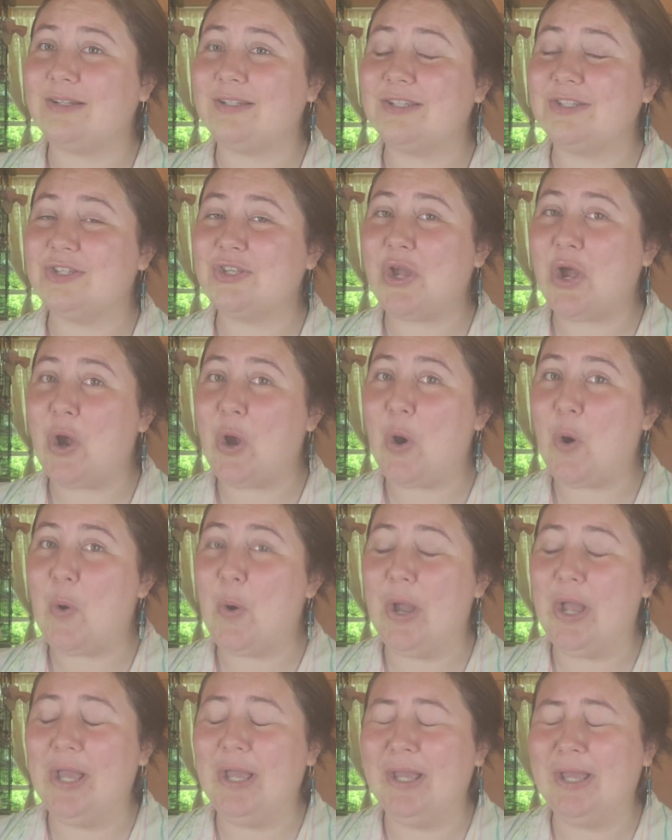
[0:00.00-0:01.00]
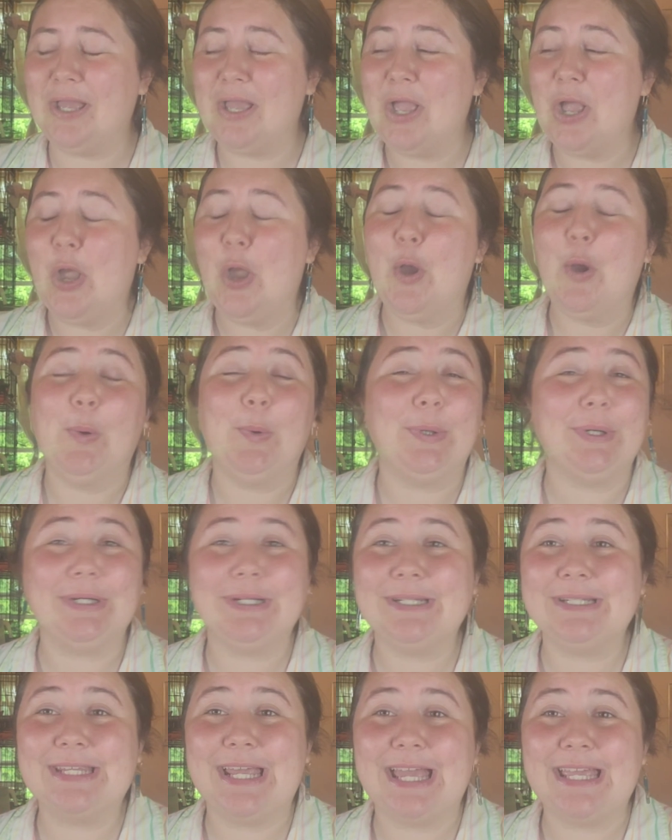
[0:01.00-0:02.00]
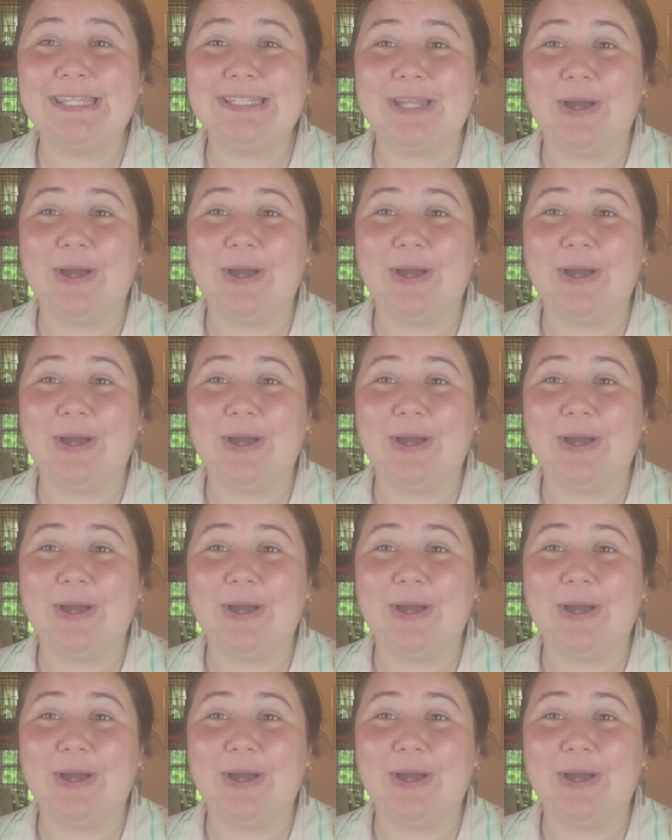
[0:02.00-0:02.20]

So we're gonna test